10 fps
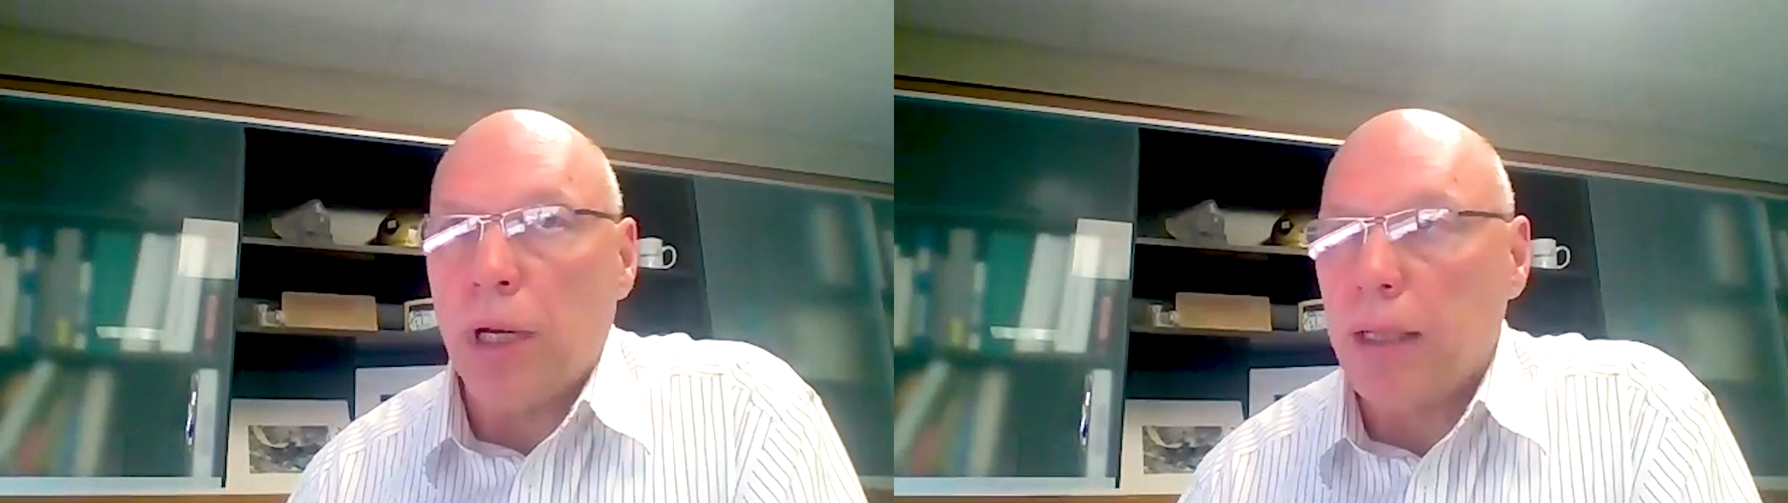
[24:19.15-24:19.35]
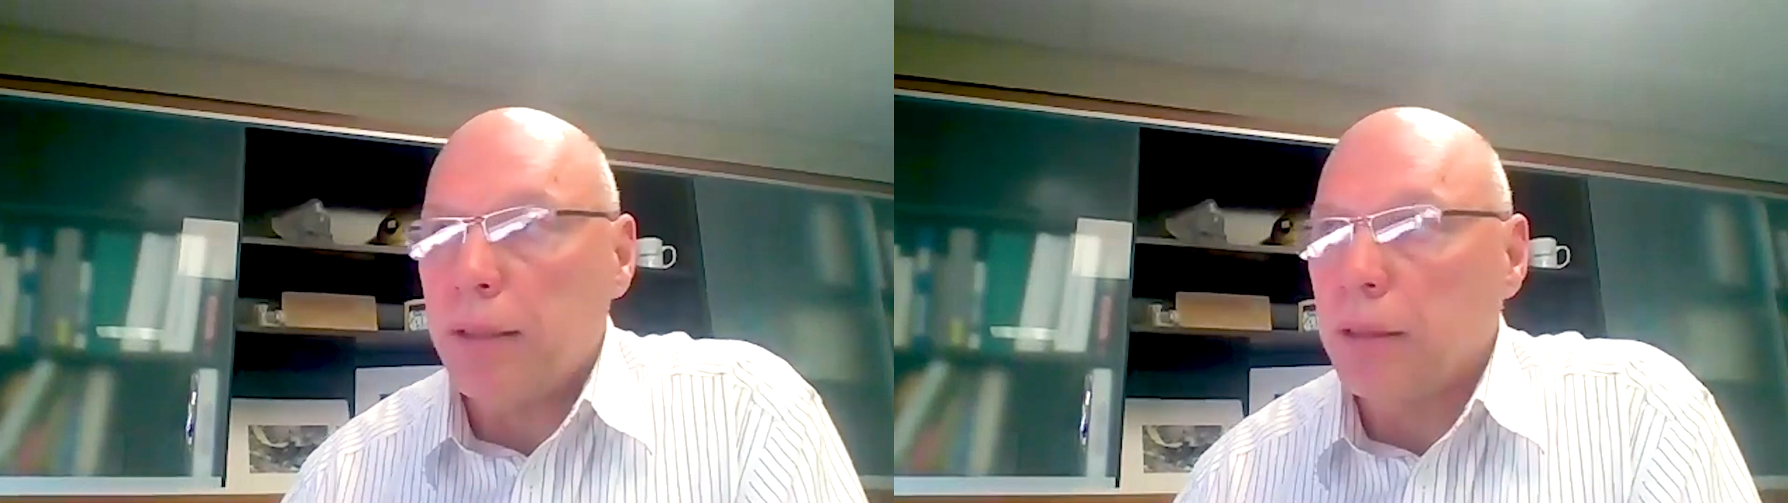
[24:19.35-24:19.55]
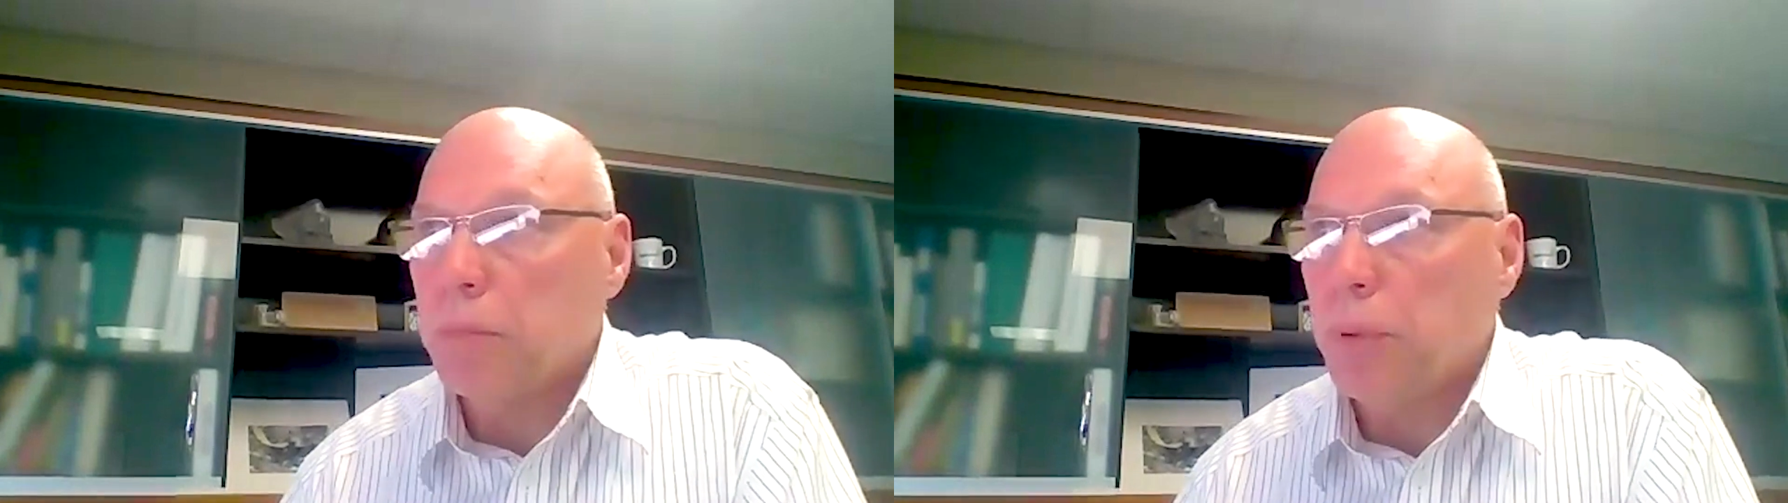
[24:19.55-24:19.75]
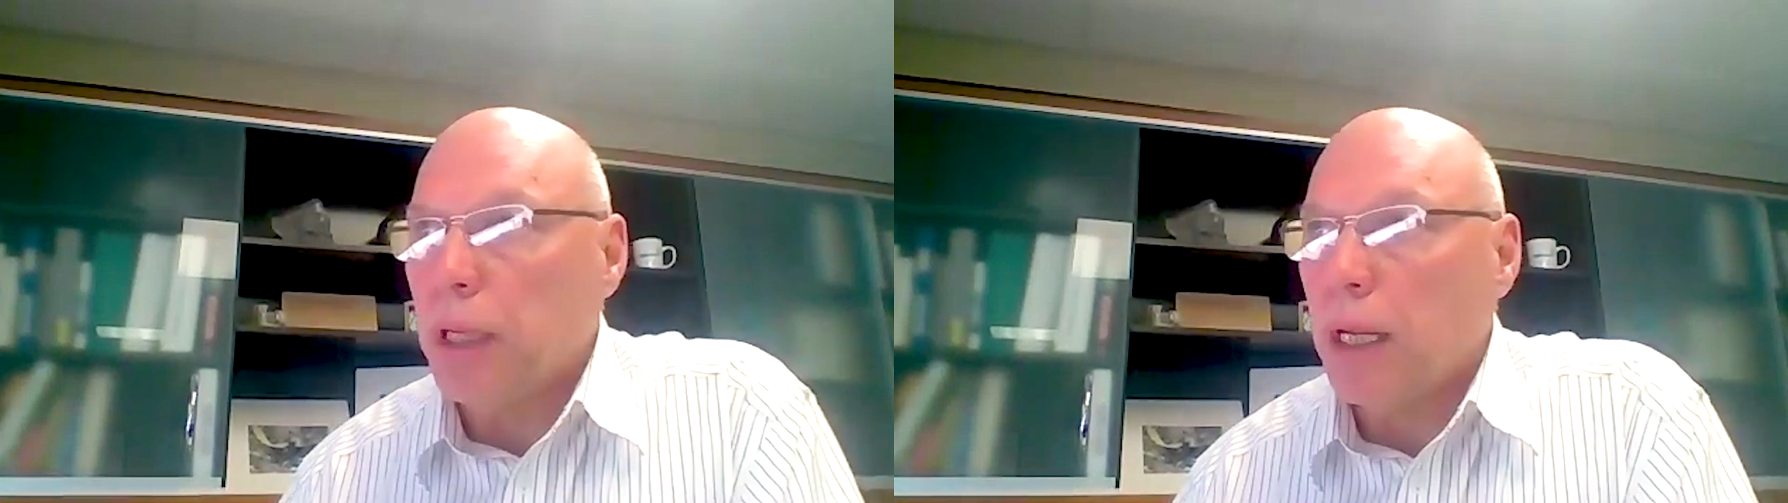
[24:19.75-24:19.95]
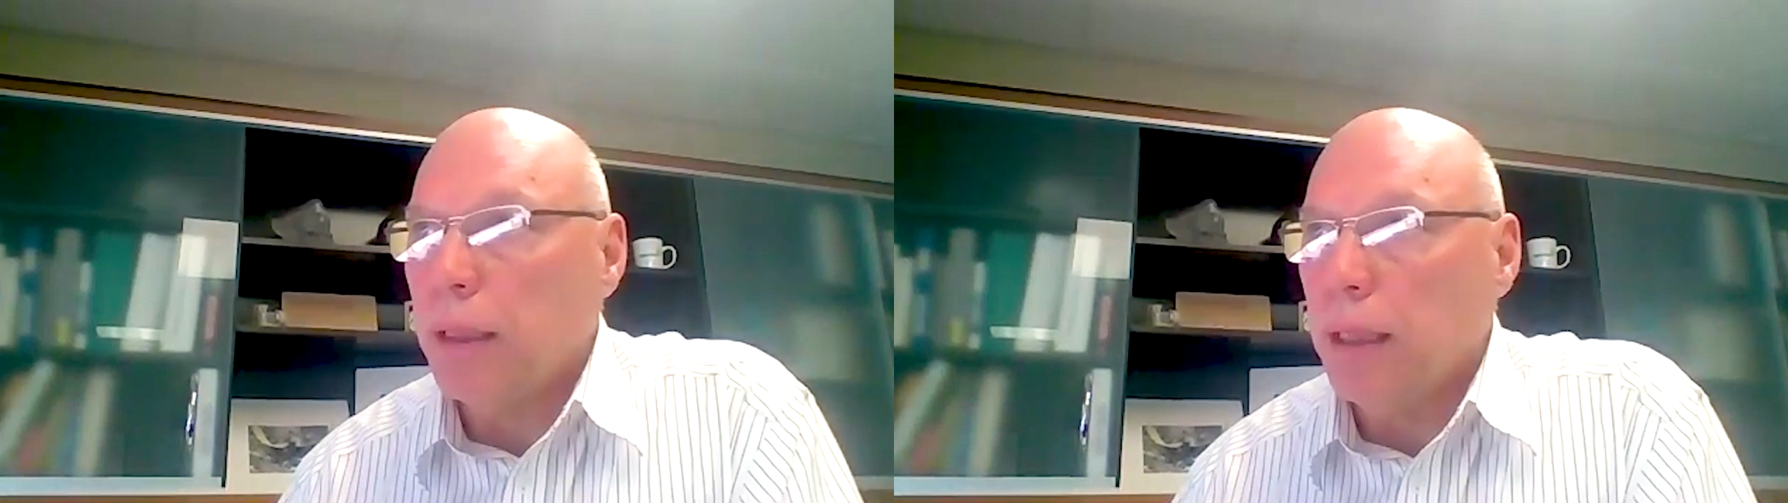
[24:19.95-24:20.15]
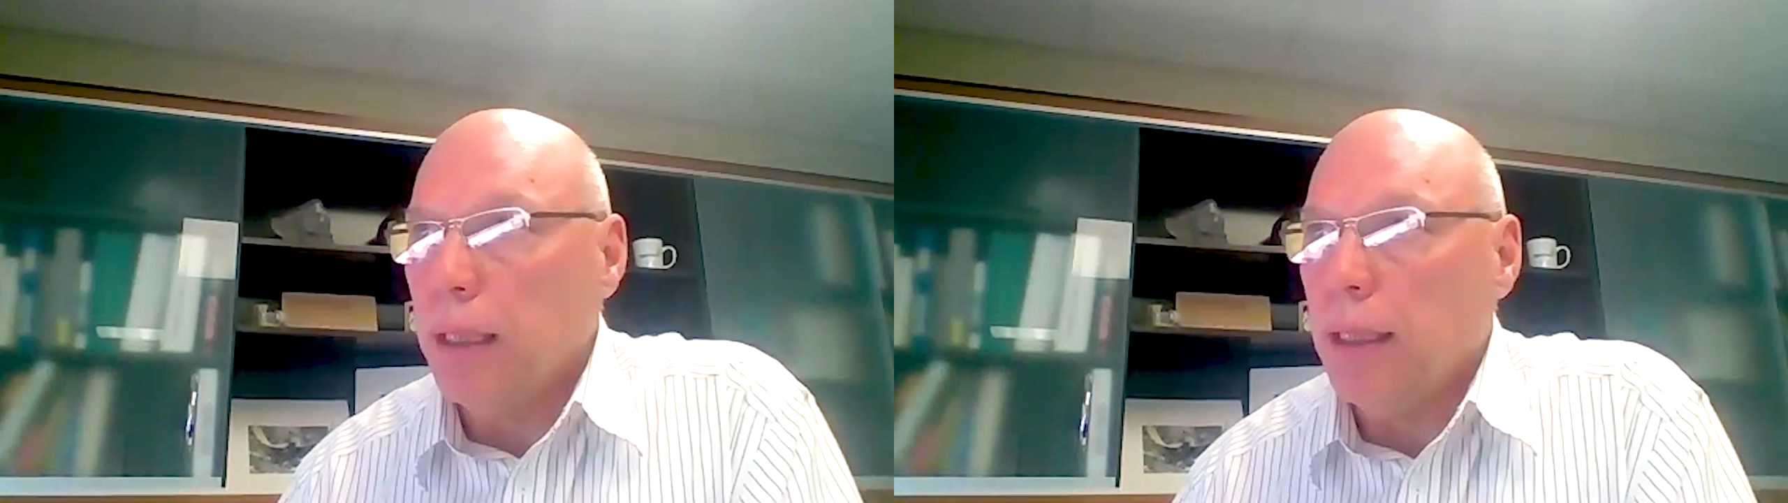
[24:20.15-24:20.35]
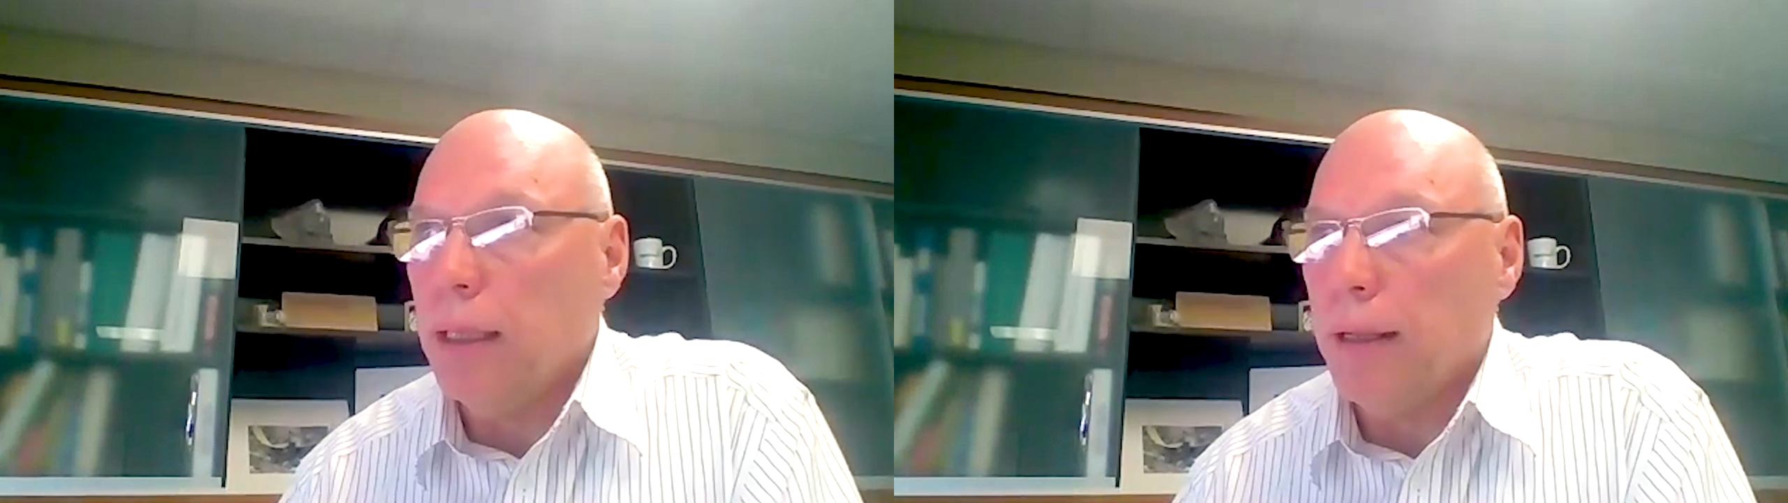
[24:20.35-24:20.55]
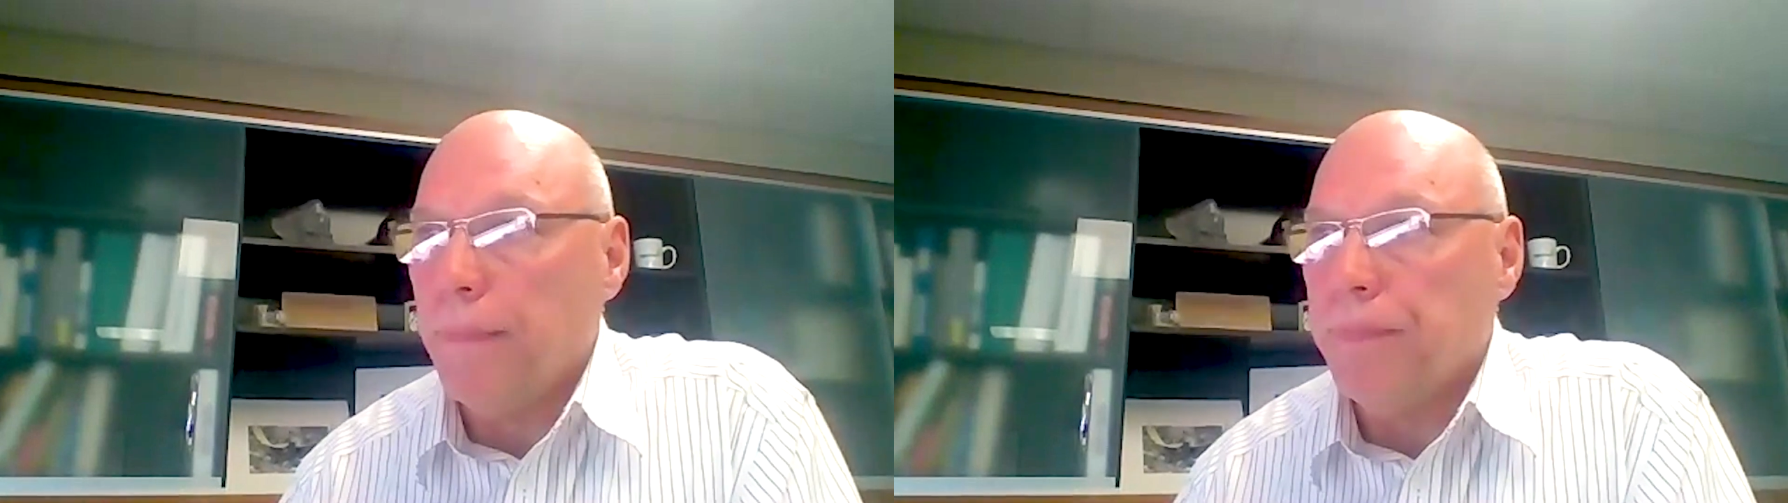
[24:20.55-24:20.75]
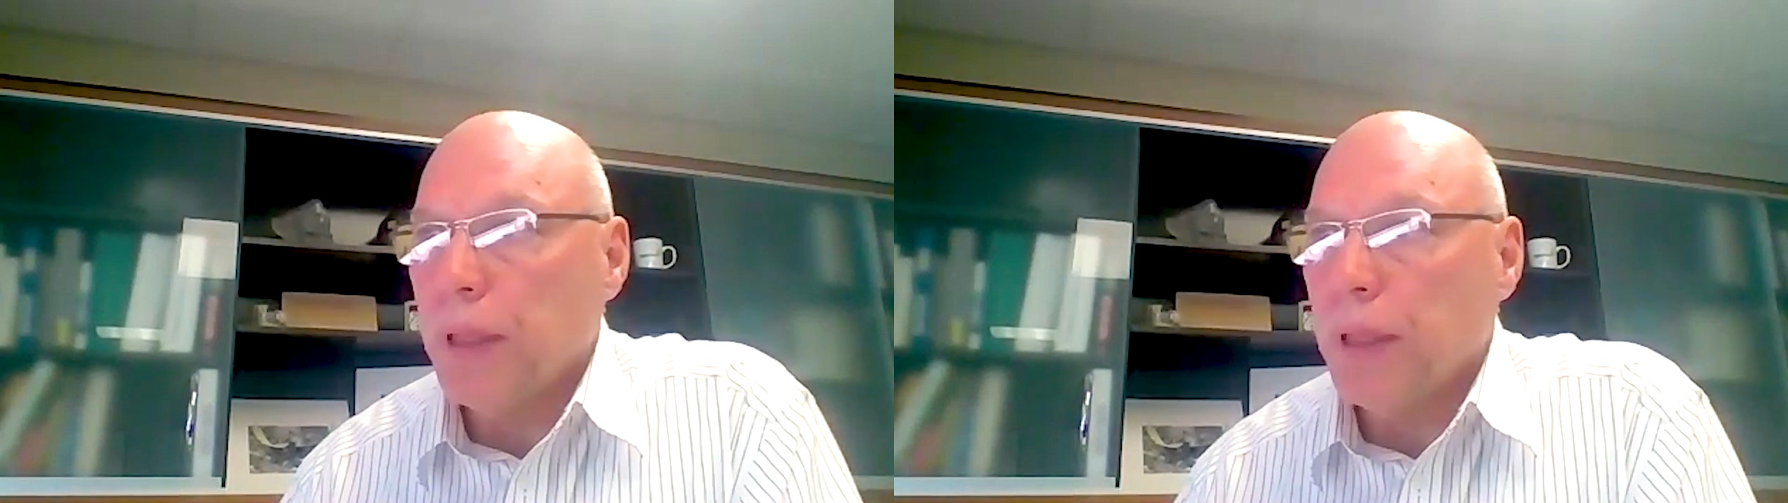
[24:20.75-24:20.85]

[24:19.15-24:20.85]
on the